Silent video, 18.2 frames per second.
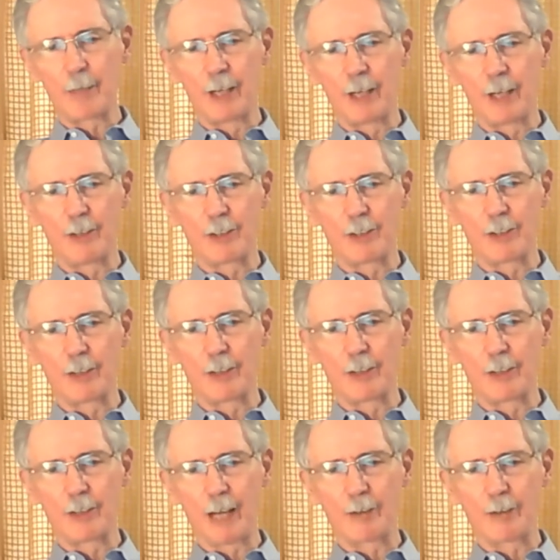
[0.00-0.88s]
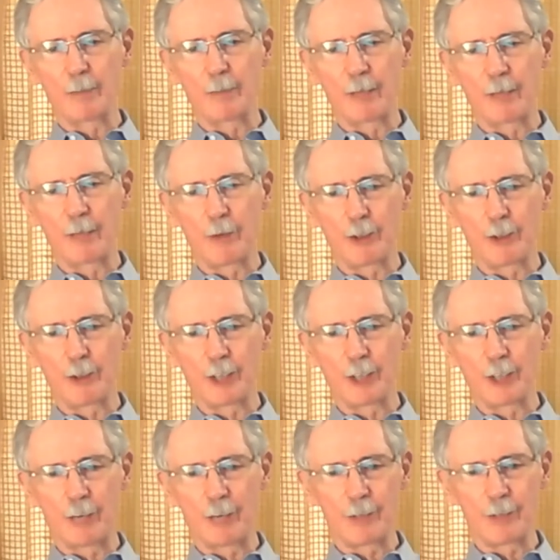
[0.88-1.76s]
And so that was my first
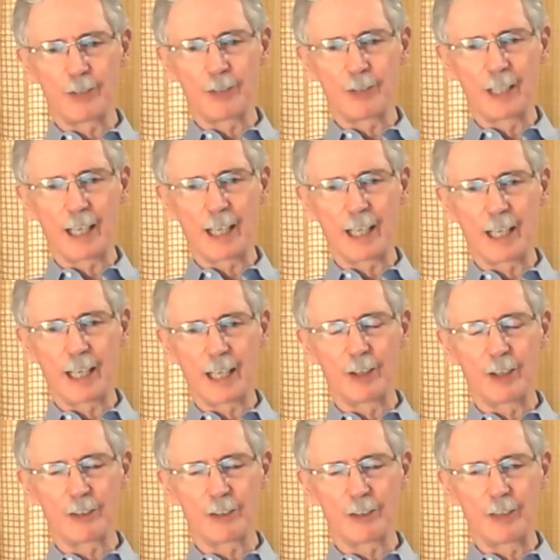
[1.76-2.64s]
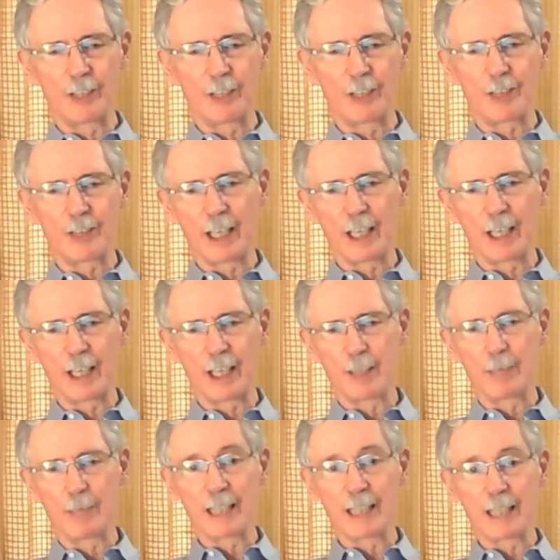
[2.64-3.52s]
office. And I can also then say that
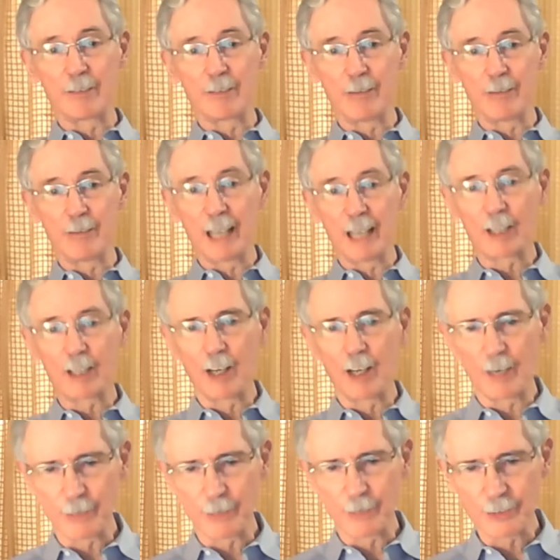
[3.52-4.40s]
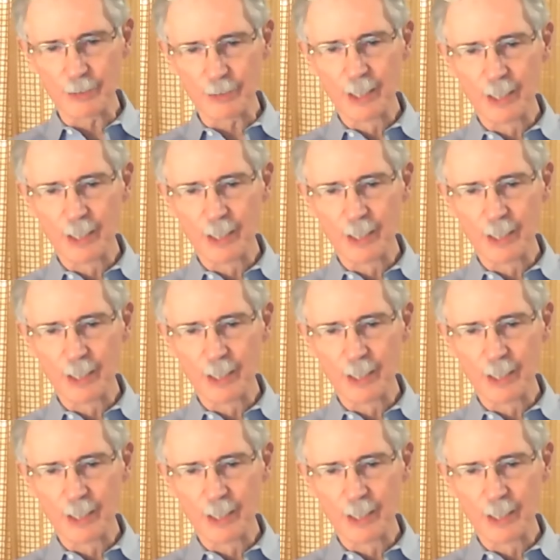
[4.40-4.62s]
my final office